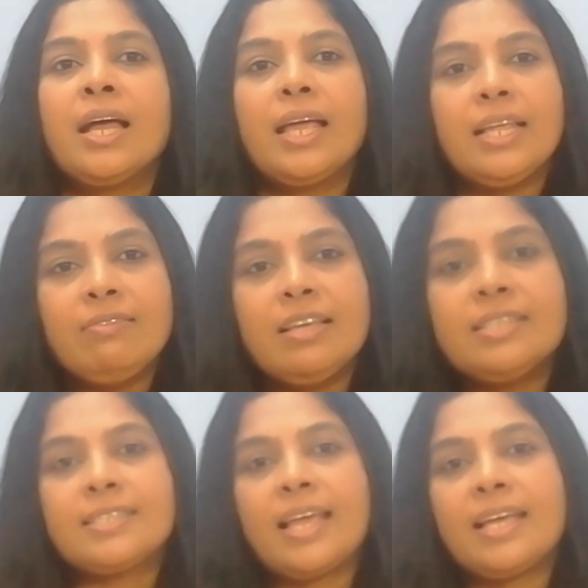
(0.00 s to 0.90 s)
in
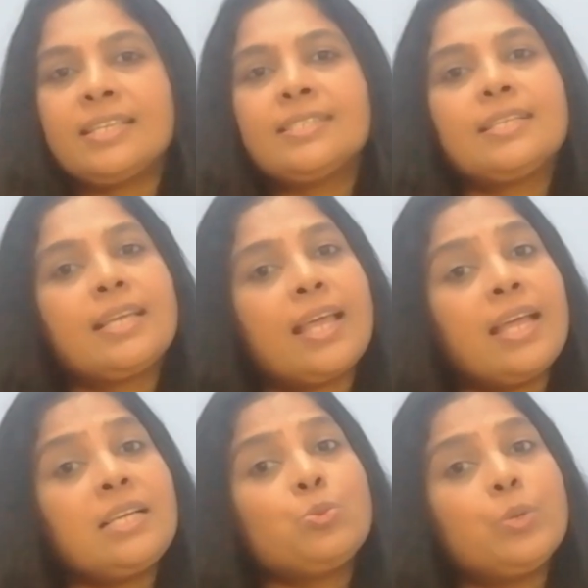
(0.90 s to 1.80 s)
this
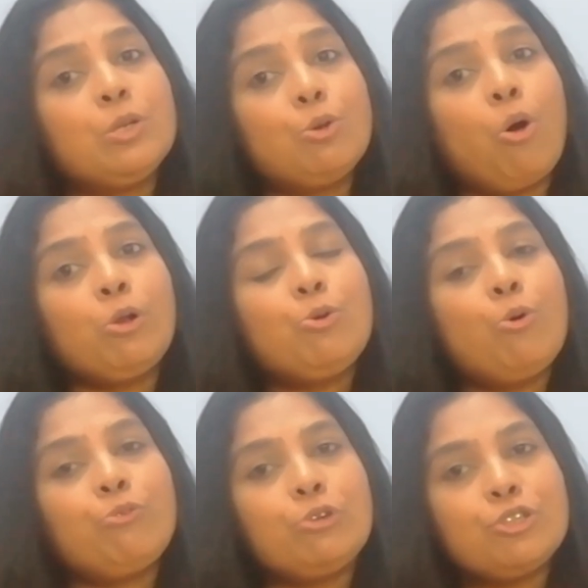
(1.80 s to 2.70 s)
case will not
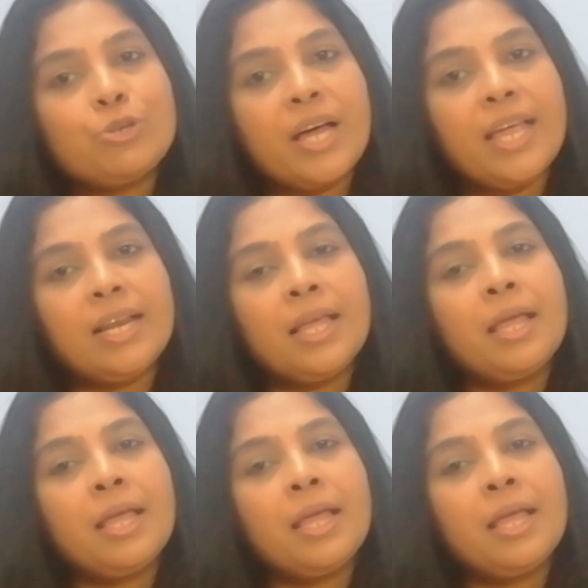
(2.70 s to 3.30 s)
go for trial.